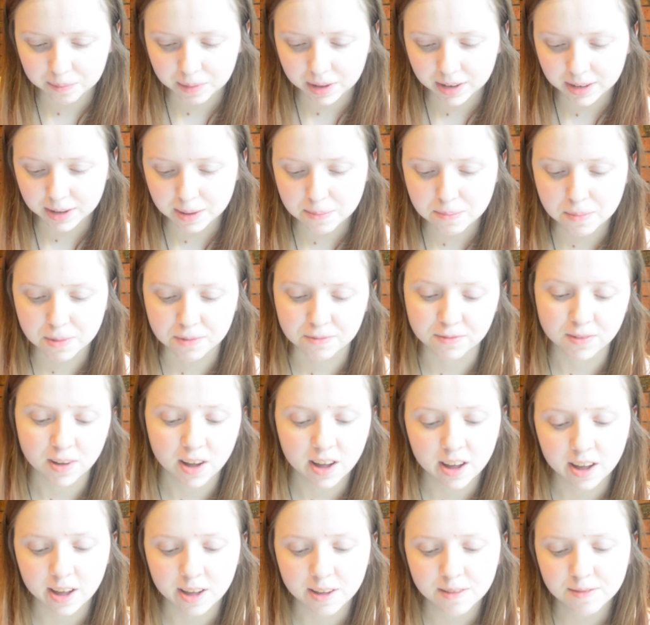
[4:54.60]
Number
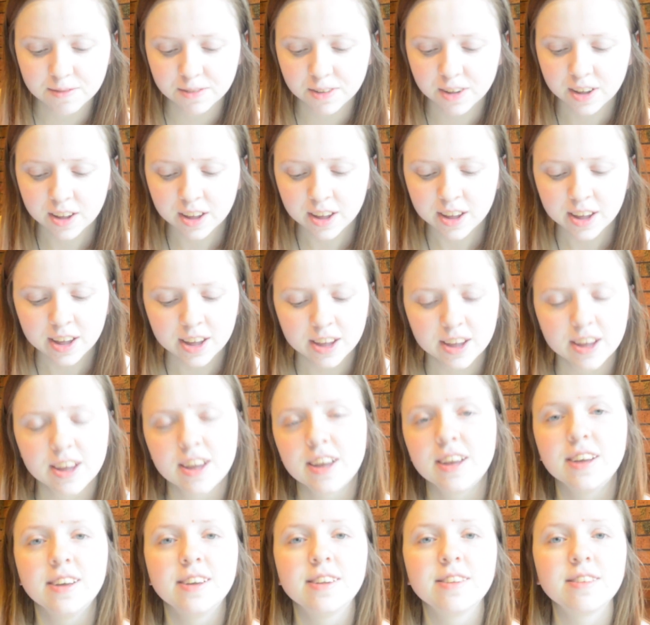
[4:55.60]
5
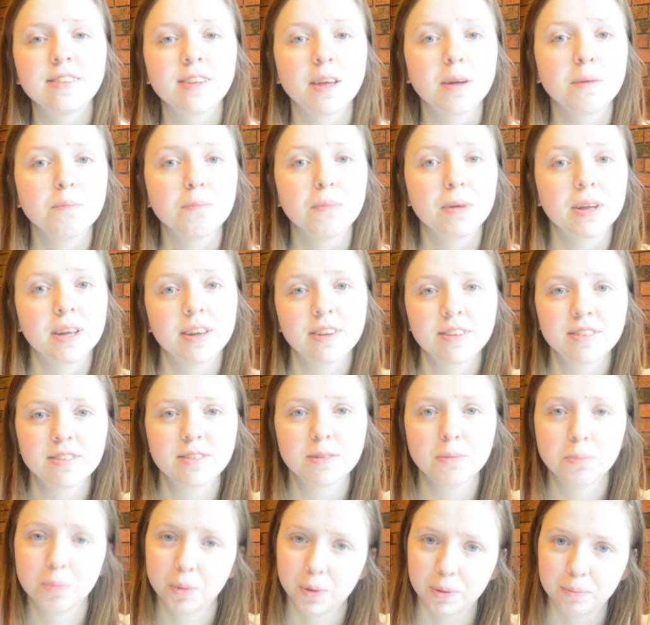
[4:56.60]
is biggest
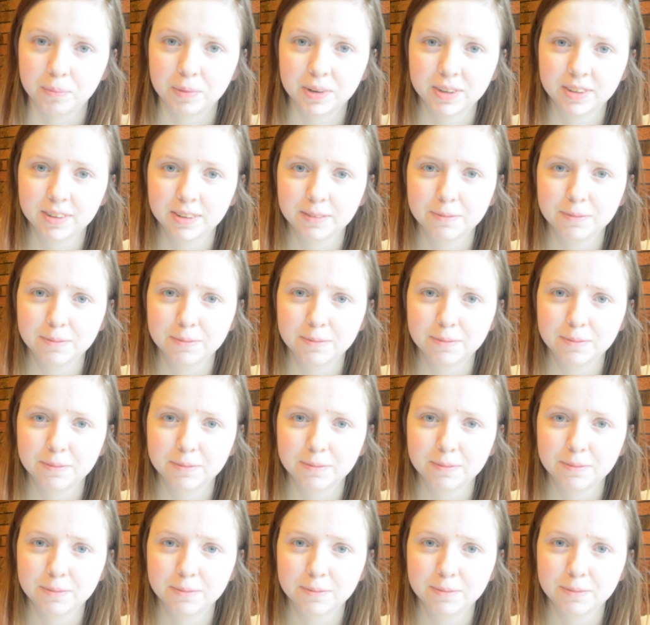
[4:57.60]
disappointment.